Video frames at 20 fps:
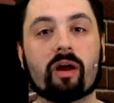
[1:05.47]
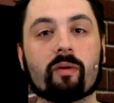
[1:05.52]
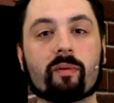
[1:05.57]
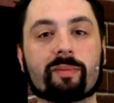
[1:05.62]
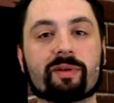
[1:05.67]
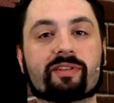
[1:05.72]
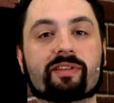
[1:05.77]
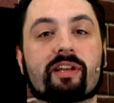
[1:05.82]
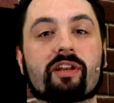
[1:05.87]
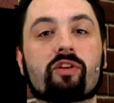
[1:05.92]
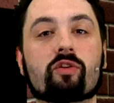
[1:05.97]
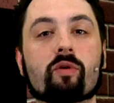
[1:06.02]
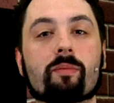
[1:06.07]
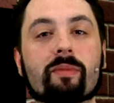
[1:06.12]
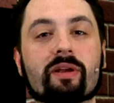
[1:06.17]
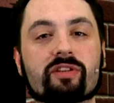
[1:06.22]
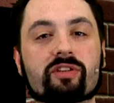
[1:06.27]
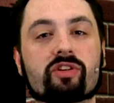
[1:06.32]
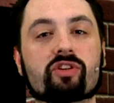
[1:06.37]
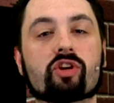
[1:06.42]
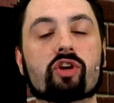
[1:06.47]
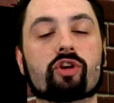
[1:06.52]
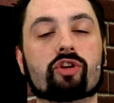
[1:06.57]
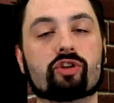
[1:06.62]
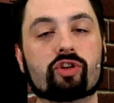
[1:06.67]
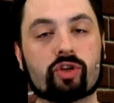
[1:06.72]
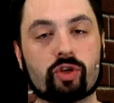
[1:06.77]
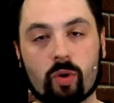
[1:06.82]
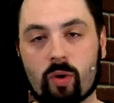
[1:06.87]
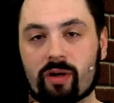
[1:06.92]
I will be sending you a message
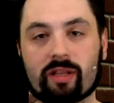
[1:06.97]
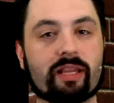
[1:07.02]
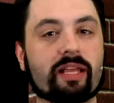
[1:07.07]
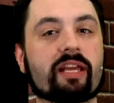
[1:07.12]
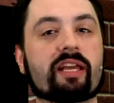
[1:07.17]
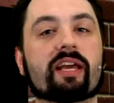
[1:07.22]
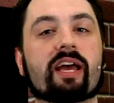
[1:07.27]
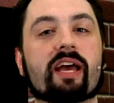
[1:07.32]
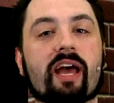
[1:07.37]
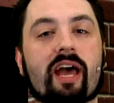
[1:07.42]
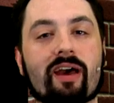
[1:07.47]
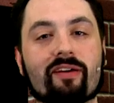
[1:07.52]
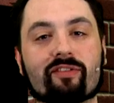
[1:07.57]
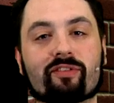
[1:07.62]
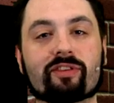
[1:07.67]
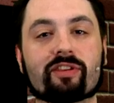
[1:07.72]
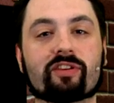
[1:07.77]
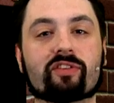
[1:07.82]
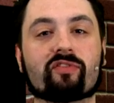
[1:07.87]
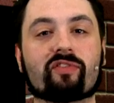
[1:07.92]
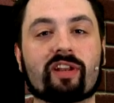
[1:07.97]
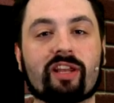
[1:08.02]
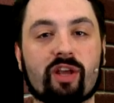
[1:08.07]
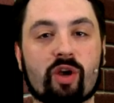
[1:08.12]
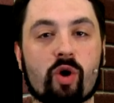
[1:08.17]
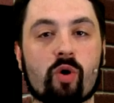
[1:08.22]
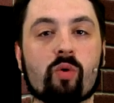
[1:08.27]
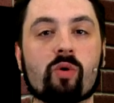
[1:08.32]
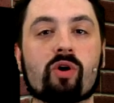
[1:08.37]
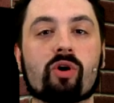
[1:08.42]
shortly after this
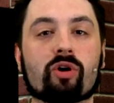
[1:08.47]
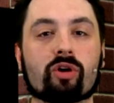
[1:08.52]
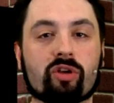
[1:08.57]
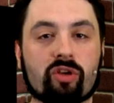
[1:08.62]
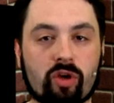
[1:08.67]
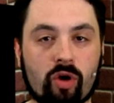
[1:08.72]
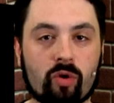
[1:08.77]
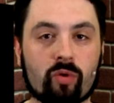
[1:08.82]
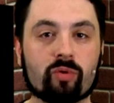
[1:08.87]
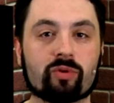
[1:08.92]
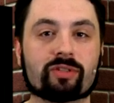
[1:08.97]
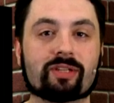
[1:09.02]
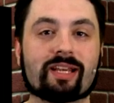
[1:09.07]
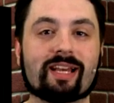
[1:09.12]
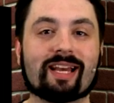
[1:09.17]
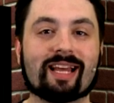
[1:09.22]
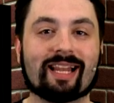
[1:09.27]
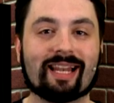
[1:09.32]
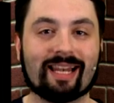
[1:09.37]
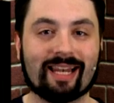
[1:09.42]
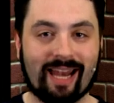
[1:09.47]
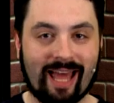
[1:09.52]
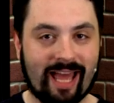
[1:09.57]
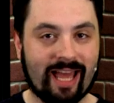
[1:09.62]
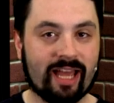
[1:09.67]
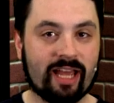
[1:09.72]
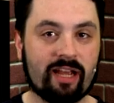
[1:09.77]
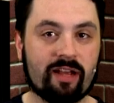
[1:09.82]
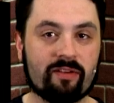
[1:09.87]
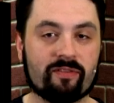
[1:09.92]
video goes
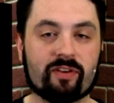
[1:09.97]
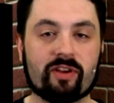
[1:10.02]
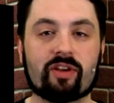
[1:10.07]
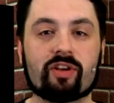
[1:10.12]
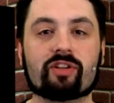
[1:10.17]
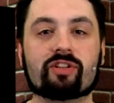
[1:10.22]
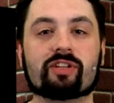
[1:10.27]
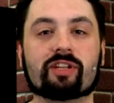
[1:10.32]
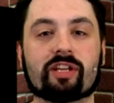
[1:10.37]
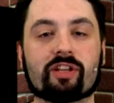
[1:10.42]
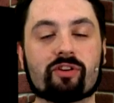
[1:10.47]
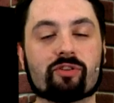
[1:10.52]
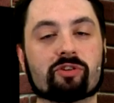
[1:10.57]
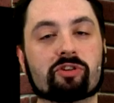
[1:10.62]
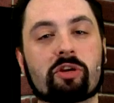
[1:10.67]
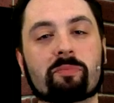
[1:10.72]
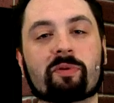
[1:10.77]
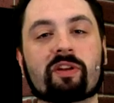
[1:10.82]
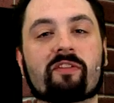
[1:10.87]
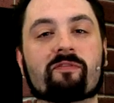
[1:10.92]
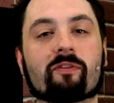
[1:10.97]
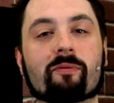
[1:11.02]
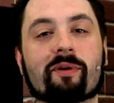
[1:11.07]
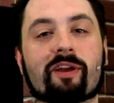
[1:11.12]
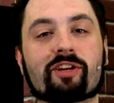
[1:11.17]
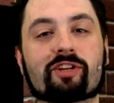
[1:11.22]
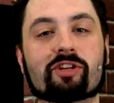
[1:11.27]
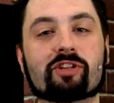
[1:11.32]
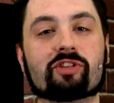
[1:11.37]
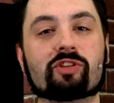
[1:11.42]
live to get your shipping
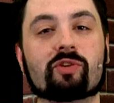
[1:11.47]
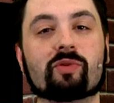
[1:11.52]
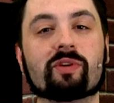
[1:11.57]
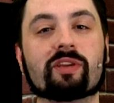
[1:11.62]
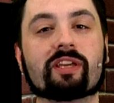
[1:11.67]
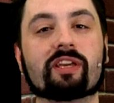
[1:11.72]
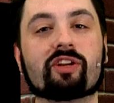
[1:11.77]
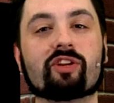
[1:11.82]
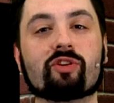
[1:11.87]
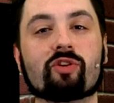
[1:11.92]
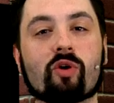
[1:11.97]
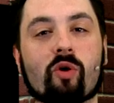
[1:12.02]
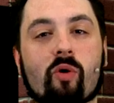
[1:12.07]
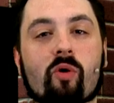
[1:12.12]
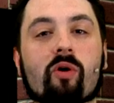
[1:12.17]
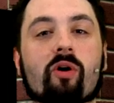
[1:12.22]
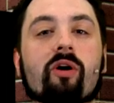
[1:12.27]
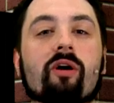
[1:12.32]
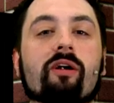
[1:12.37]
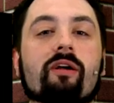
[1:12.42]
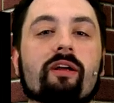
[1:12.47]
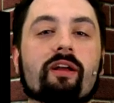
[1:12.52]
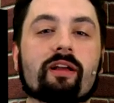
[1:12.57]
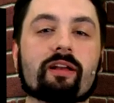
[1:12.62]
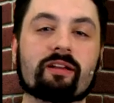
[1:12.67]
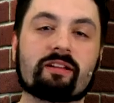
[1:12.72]
information so you can get your